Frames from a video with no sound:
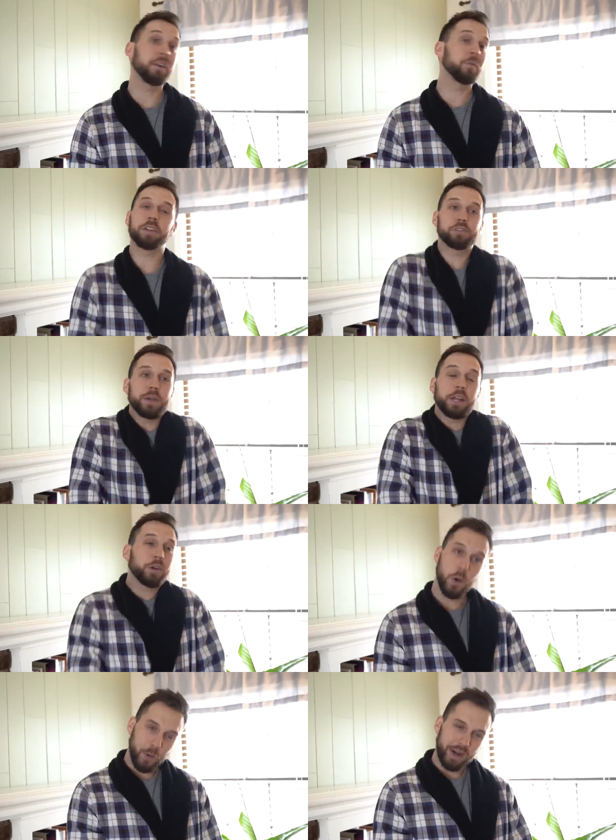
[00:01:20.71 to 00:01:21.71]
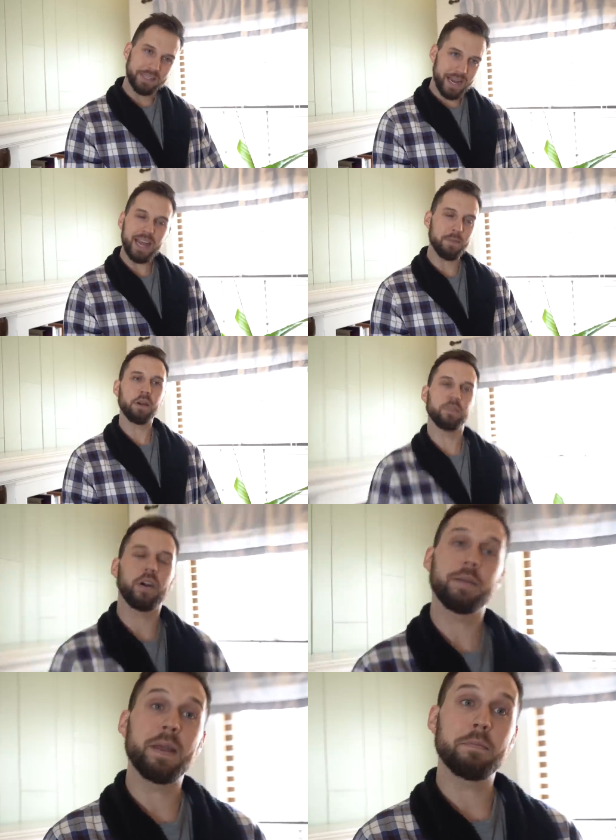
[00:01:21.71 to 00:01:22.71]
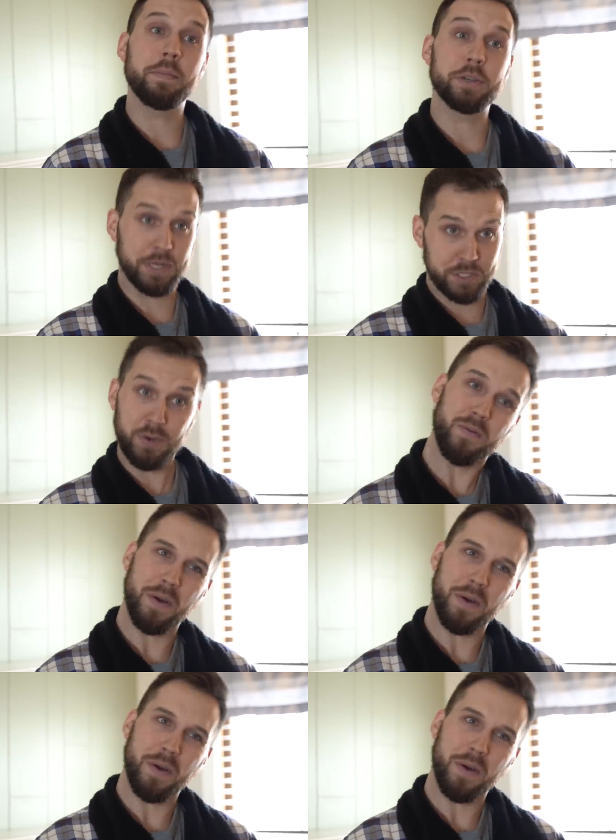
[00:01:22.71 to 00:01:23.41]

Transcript: I don't want to drink your quarantini, but you've already made mommy drink two of